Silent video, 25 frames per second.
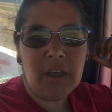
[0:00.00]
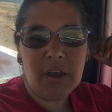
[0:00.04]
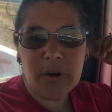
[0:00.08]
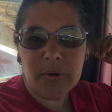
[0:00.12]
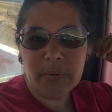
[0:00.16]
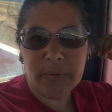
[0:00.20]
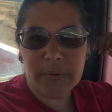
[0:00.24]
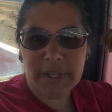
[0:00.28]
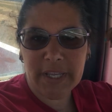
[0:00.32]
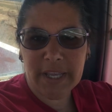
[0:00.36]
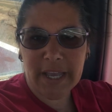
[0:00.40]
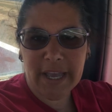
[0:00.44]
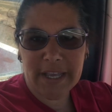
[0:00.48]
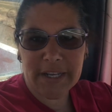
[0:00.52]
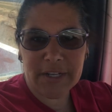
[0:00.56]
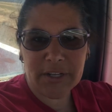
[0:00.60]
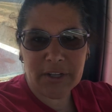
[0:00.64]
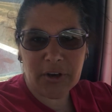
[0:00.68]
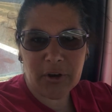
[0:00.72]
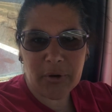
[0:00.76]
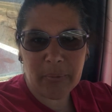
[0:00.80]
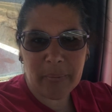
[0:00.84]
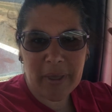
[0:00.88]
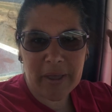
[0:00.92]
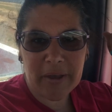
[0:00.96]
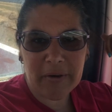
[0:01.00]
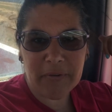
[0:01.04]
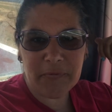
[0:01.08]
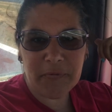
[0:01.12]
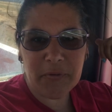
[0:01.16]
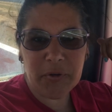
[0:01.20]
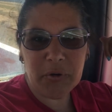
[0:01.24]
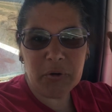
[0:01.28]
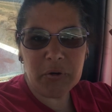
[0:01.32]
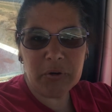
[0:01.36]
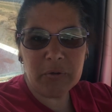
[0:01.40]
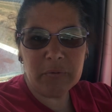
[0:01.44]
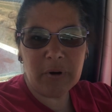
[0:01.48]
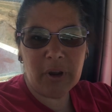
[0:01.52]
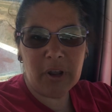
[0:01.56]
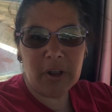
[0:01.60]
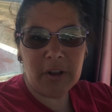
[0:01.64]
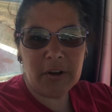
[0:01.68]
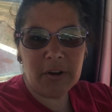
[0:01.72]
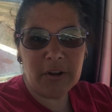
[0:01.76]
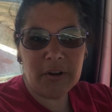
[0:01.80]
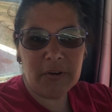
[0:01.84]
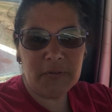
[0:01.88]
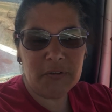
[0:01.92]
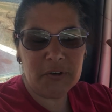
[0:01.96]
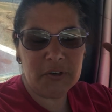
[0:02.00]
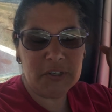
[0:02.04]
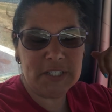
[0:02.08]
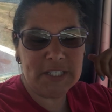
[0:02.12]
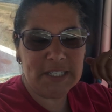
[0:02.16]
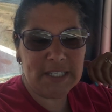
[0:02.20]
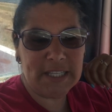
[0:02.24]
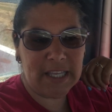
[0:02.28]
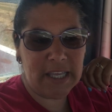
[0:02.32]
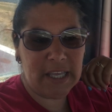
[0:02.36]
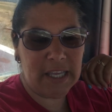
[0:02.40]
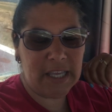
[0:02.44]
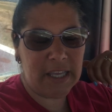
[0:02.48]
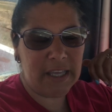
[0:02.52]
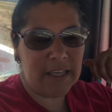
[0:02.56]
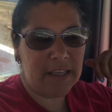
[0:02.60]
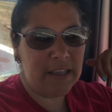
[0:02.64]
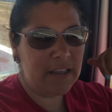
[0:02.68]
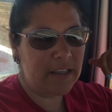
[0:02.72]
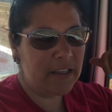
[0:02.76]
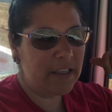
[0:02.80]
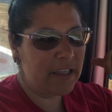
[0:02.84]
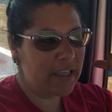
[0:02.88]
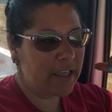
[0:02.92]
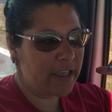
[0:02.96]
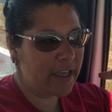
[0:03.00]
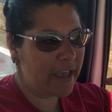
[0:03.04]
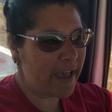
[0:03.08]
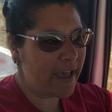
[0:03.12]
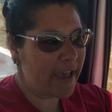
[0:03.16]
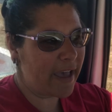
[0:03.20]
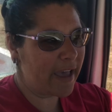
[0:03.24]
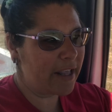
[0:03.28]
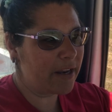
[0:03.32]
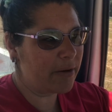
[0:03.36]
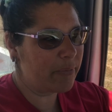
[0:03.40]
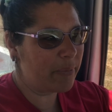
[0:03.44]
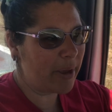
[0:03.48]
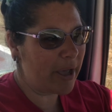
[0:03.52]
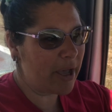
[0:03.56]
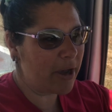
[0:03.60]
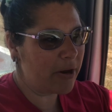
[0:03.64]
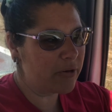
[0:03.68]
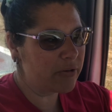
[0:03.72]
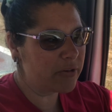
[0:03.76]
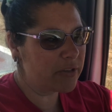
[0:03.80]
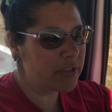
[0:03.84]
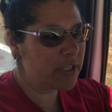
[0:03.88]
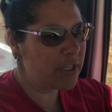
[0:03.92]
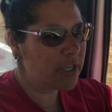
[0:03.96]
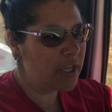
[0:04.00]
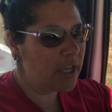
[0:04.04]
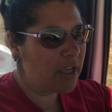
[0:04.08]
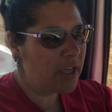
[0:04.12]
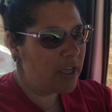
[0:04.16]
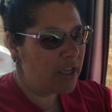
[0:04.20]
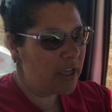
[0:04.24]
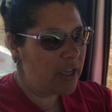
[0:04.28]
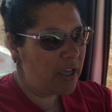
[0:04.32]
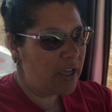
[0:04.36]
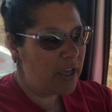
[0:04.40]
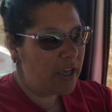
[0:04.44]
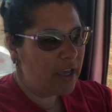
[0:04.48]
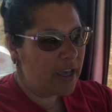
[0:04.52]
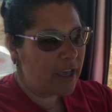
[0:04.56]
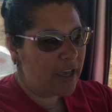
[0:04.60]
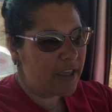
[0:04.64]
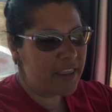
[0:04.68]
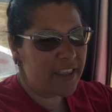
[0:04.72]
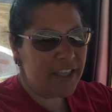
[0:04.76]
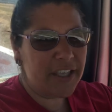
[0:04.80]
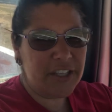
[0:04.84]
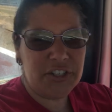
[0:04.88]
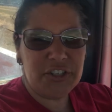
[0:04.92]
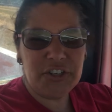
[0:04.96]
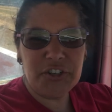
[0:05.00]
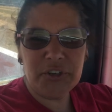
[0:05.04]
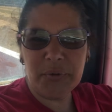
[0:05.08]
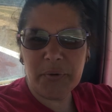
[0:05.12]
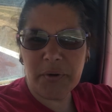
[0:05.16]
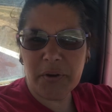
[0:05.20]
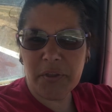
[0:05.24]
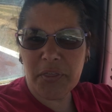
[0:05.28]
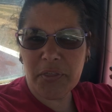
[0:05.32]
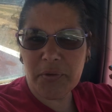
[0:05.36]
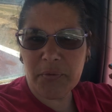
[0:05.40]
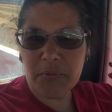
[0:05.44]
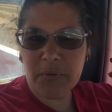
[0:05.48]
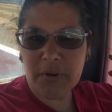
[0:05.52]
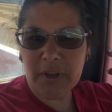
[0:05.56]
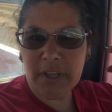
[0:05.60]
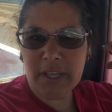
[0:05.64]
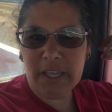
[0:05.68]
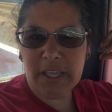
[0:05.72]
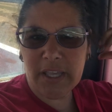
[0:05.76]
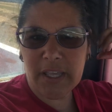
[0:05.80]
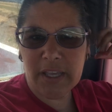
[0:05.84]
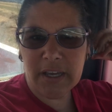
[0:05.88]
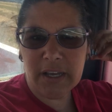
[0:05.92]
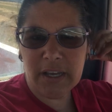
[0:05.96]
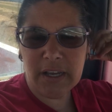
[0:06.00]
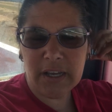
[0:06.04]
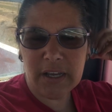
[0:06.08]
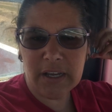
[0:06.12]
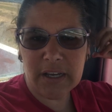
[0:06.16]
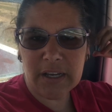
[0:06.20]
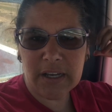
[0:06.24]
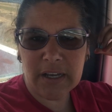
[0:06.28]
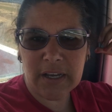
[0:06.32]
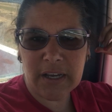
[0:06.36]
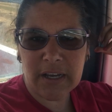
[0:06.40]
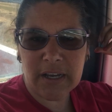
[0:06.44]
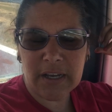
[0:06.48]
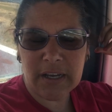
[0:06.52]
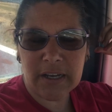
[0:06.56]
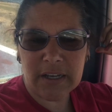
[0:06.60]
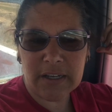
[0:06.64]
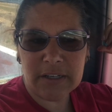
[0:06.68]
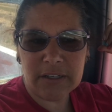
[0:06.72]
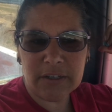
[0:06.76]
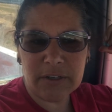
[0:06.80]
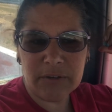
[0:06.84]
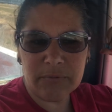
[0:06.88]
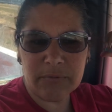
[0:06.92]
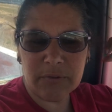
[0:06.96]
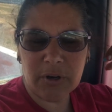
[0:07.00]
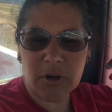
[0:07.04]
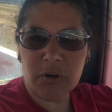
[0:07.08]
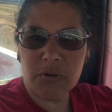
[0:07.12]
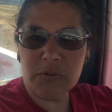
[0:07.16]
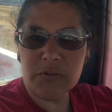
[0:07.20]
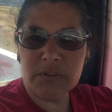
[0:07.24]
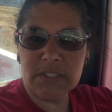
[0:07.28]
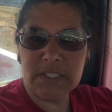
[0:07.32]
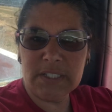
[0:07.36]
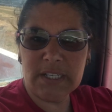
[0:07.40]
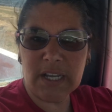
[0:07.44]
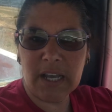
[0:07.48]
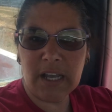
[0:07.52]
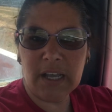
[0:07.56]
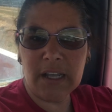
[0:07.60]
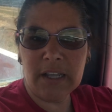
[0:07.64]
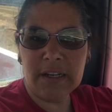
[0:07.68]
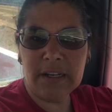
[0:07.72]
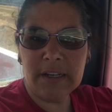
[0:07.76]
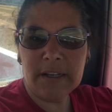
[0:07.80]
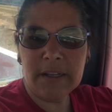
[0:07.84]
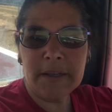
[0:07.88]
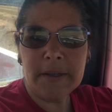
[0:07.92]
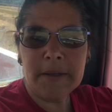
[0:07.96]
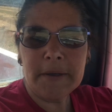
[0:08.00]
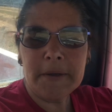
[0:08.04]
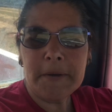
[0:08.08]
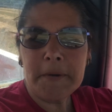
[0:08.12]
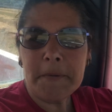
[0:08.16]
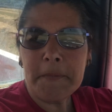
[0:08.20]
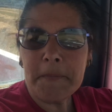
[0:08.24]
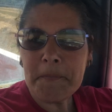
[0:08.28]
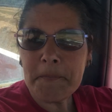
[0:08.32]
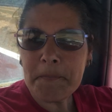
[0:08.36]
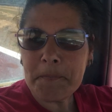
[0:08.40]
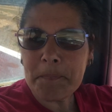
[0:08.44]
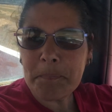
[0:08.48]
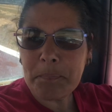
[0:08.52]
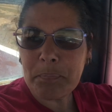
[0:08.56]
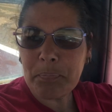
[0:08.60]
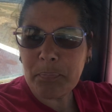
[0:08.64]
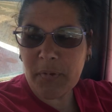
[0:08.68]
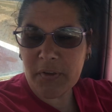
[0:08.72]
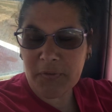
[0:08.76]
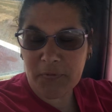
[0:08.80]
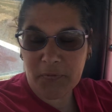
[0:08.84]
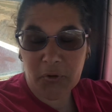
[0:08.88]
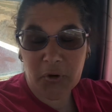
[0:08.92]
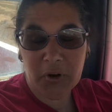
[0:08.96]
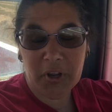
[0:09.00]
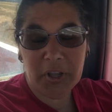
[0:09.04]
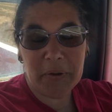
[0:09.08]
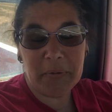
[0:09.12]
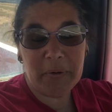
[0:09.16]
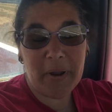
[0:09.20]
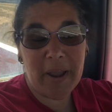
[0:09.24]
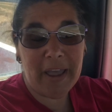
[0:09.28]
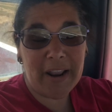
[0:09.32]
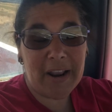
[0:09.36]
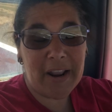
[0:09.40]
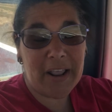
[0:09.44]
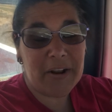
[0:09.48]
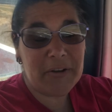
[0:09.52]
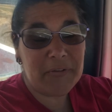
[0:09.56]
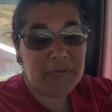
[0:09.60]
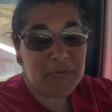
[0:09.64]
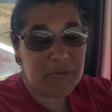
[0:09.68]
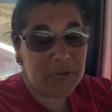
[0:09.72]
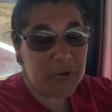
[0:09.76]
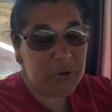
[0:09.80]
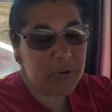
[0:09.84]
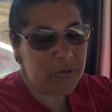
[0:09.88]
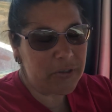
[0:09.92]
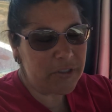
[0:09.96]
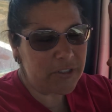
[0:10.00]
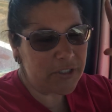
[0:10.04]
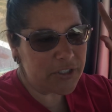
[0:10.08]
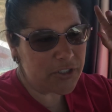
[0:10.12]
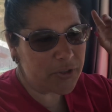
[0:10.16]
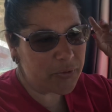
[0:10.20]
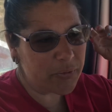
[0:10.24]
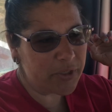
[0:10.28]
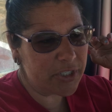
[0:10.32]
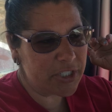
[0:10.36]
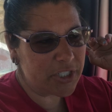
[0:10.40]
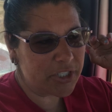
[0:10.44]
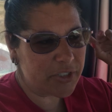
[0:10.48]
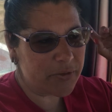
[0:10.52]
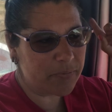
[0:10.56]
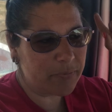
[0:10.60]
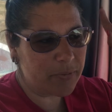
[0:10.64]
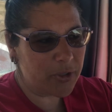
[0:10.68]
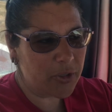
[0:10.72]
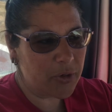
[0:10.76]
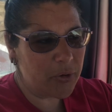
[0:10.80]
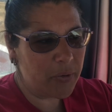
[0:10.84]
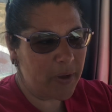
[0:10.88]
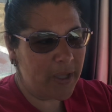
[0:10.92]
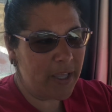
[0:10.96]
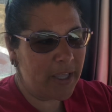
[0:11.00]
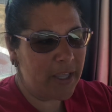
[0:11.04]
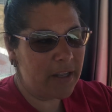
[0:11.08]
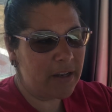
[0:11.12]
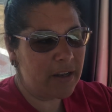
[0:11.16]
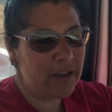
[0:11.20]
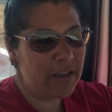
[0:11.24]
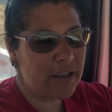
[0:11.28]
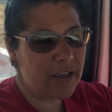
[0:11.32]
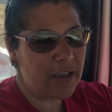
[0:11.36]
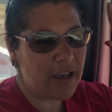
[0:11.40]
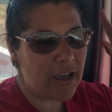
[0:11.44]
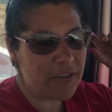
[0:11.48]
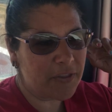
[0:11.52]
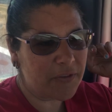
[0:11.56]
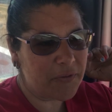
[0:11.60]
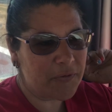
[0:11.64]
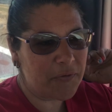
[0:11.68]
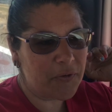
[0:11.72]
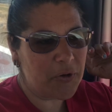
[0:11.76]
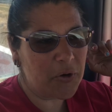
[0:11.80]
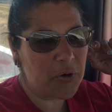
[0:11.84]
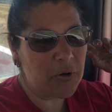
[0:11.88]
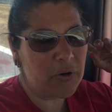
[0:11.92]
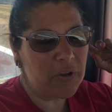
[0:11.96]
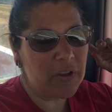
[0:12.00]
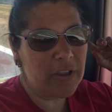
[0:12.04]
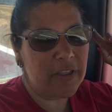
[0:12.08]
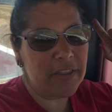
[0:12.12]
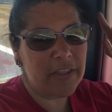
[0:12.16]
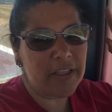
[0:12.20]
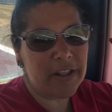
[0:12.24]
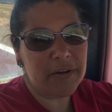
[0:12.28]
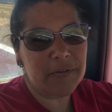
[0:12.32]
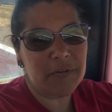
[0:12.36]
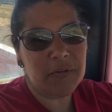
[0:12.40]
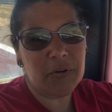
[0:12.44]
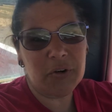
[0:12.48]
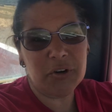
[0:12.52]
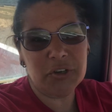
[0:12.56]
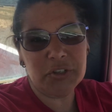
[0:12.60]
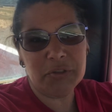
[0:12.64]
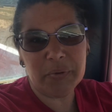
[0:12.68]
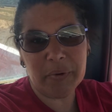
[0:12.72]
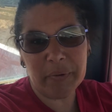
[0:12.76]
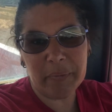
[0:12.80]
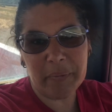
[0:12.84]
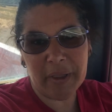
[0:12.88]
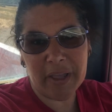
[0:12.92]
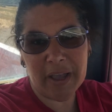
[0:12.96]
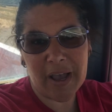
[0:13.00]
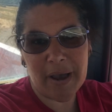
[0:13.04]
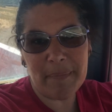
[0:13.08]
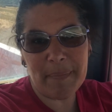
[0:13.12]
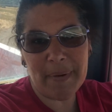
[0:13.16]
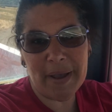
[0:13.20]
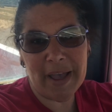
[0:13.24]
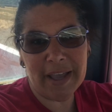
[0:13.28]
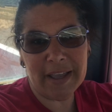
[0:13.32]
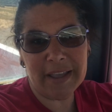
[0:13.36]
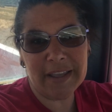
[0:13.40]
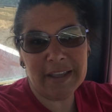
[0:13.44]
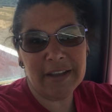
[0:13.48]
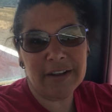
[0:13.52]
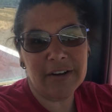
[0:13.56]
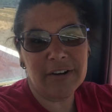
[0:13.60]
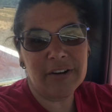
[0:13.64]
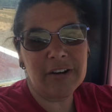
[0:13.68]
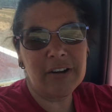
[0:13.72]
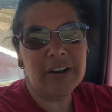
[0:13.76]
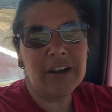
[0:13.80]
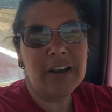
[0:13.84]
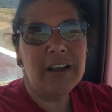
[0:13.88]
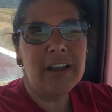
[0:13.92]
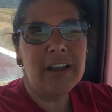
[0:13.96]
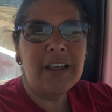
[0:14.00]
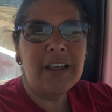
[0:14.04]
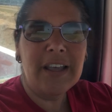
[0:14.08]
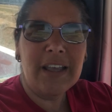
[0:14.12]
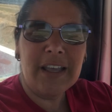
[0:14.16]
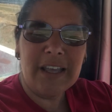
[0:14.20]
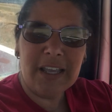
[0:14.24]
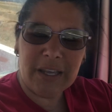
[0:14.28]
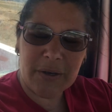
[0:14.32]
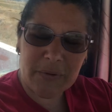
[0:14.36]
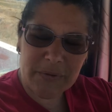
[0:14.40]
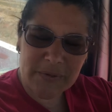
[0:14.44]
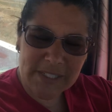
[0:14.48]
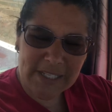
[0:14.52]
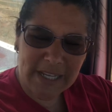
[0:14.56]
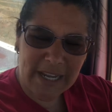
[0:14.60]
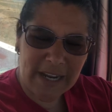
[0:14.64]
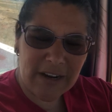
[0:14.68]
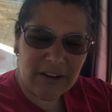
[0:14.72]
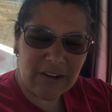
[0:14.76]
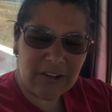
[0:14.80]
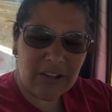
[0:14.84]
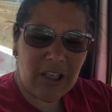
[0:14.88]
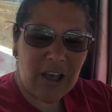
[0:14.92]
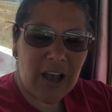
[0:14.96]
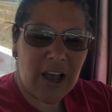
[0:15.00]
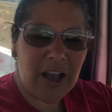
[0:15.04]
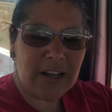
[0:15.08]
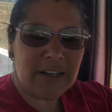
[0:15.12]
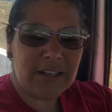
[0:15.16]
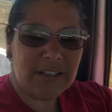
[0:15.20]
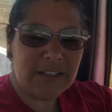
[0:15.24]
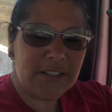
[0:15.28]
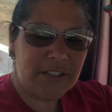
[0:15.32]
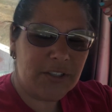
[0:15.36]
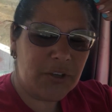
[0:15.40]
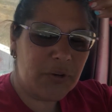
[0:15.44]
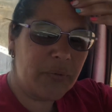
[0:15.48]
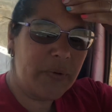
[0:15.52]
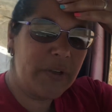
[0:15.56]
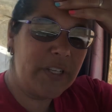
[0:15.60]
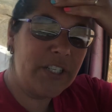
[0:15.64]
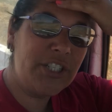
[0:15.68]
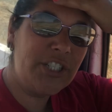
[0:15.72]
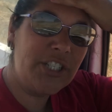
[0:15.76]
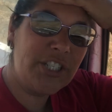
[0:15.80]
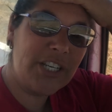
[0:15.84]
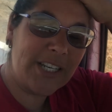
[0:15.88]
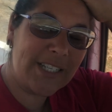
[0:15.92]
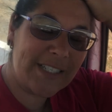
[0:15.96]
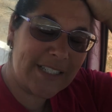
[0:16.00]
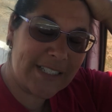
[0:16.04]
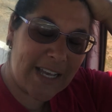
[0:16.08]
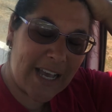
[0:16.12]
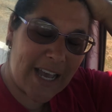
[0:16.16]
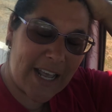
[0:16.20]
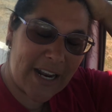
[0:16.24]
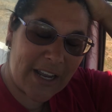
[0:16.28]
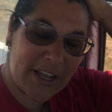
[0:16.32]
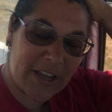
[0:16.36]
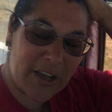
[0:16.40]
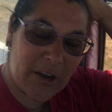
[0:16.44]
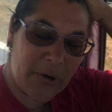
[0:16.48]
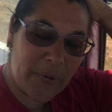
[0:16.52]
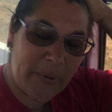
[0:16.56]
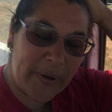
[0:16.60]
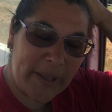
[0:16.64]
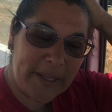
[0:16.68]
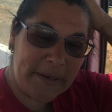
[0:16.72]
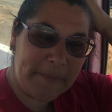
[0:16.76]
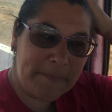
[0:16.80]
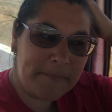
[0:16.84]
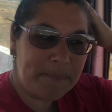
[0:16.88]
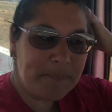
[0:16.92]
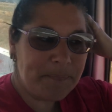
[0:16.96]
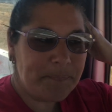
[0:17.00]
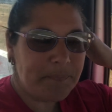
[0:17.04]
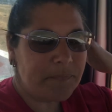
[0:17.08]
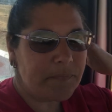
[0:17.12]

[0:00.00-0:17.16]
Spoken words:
We had to go make a fuel run first thing. He had about, I think, 2 or 3 rows done before he ran out of fuel. So we just blew in, got the fuel, and then of course when we got back here, it was airlocked. So we just got it going.